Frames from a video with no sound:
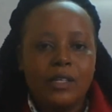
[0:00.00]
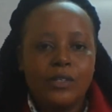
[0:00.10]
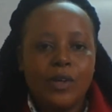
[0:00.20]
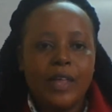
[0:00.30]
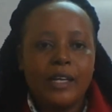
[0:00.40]

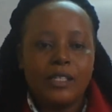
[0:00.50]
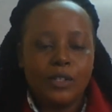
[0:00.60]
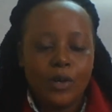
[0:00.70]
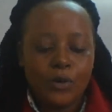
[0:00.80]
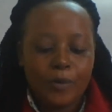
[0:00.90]
So there is
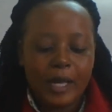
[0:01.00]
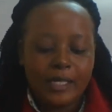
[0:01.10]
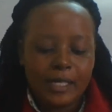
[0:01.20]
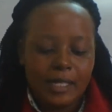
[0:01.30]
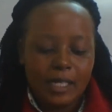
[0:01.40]
no
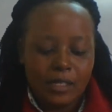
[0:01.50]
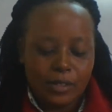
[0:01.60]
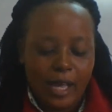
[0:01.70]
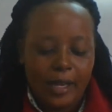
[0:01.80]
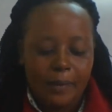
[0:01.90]
humus in this
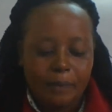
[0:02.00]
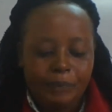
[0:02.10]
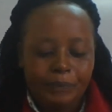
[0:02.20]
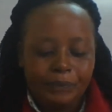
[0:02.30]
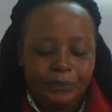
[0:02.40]
soil.
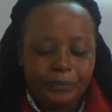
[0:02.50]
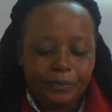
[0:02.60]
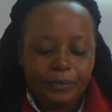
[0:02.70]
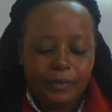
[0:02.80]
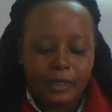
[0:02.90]

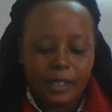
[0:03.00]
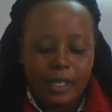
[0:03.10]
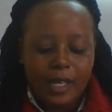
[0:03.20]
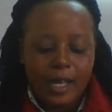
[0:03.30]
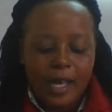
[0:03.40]

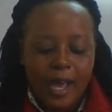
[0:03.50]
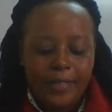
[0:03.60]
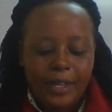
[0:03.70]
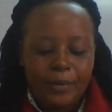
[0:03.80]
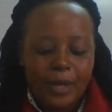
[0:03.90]

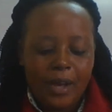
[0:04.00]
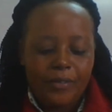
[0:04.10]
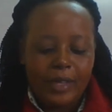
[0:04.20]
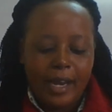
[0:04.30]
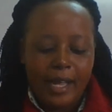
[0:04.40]
And then we
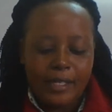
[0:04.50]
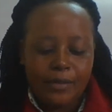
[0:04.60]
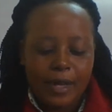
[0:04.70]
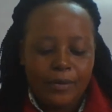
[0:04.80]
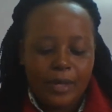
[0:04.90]
have the last
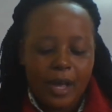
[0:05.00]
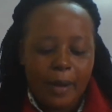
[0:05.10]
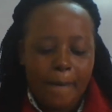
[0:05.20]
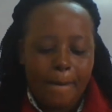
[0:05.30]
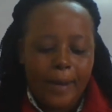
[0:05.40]
one, we
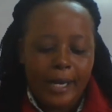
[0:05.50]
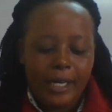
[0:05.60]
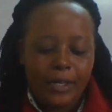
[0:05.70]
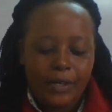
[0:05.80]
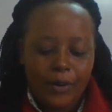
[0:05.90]
have
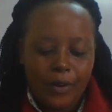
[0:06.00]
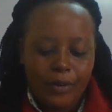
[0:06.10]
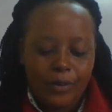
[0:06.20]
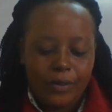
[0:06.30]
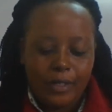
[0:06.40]
parent
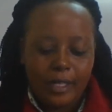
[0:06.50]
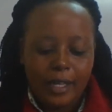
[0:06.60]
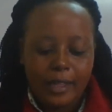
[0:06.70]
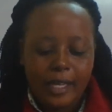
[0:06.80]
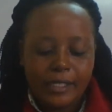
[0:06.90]
rock,
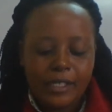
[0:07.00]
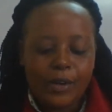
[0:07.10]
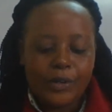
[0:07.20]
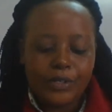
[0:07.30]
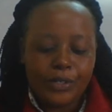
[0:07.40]
that's
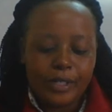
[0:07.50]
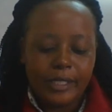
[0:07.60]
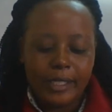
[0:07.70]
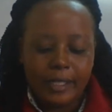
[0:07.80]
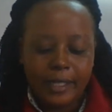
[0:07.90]

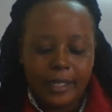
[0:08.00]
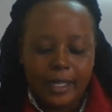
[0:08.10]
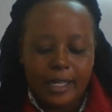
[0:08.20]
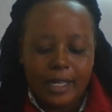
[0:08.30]
horizon D.